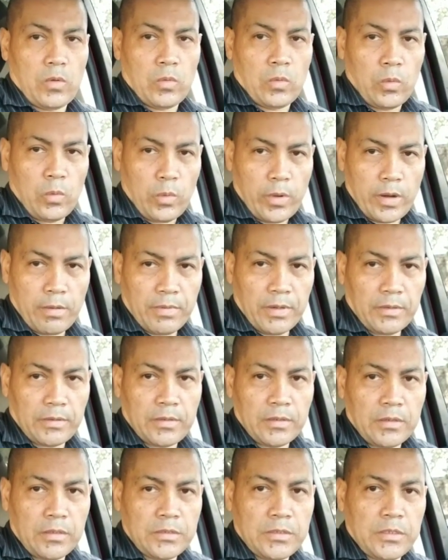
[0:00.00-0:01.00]
Whoever
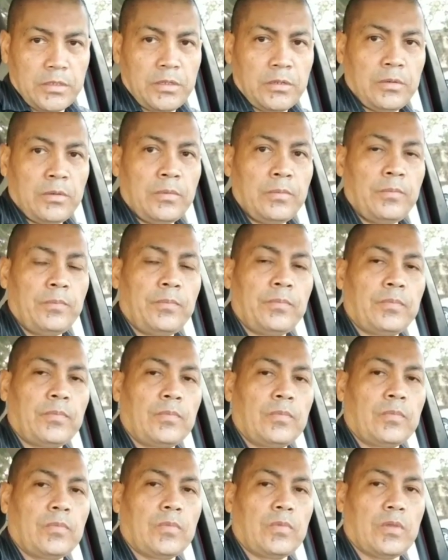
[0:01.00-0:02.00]
tells you
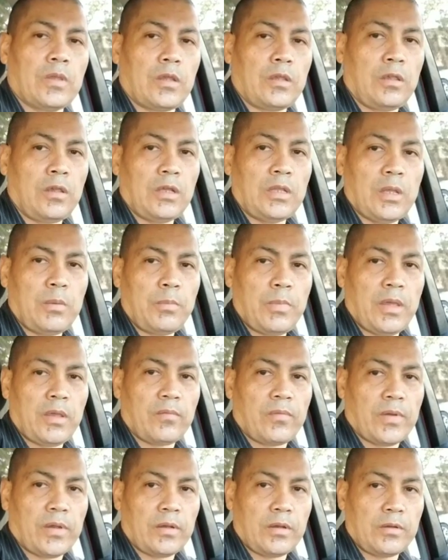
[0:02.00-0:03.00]
that you're going to
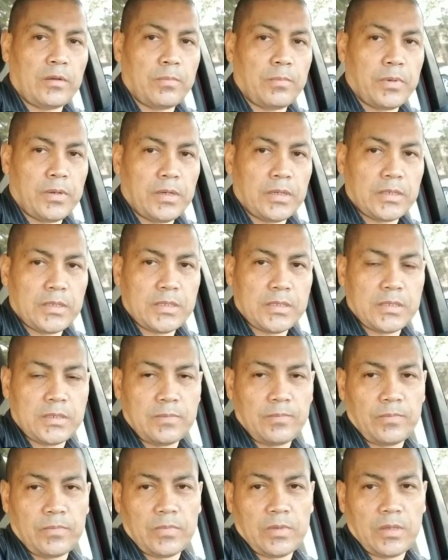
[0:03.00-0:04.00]
make 500
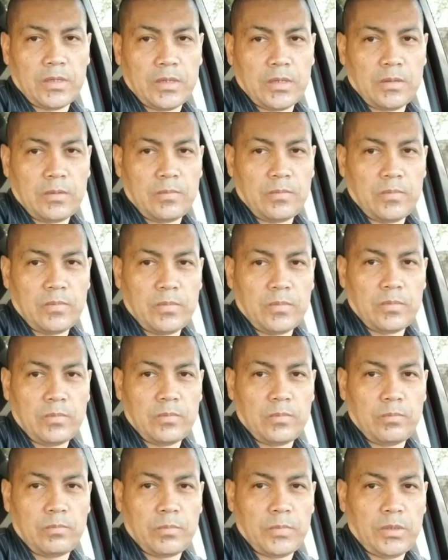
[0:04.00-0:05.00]
bucks
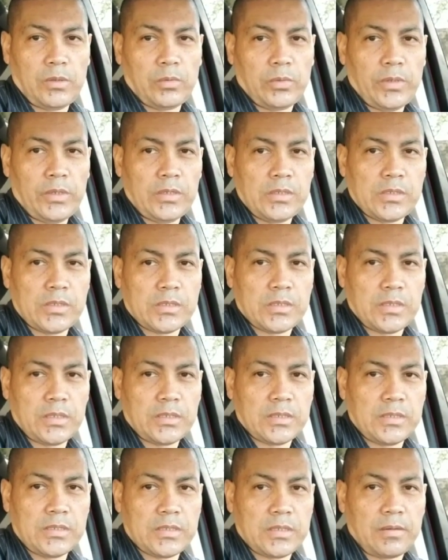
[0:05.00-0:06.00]
between
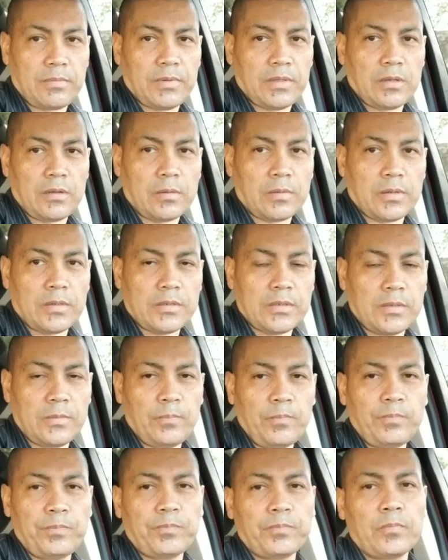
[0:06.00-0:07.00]
six and seven hours,
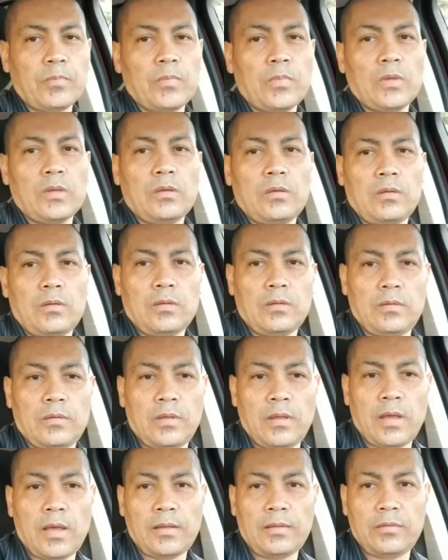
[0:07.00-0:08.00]

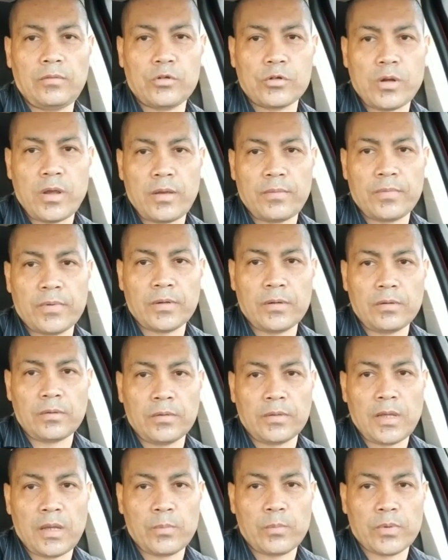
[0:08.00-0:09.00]
that driver
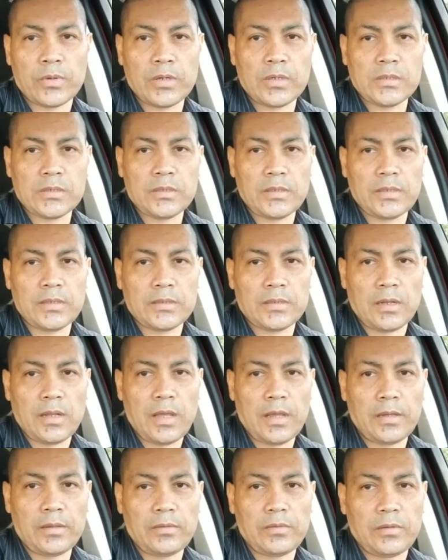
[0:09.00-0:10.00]
or that person is
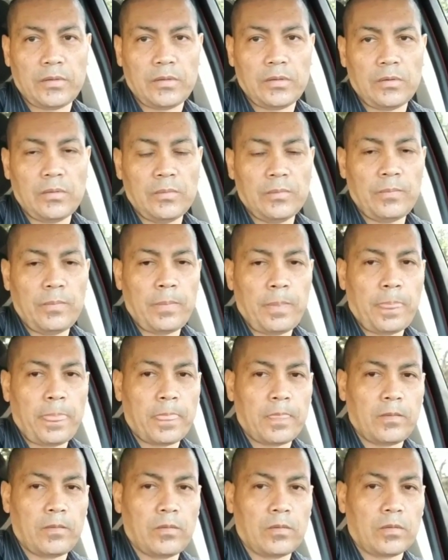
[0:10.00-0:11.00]
lying to you.
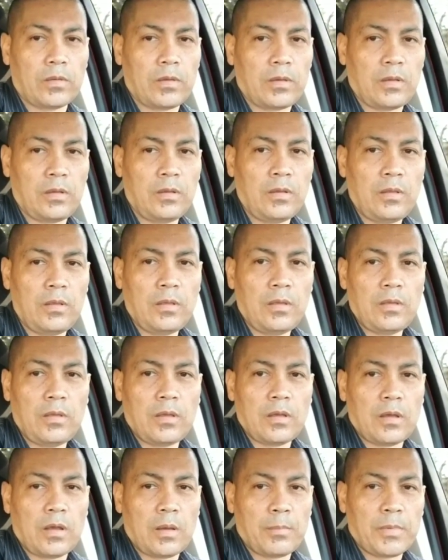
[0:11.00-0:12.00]
Okay?
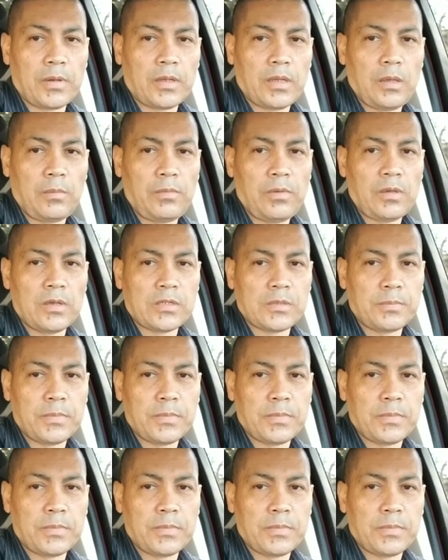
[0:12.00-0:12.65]
I'm going to give you as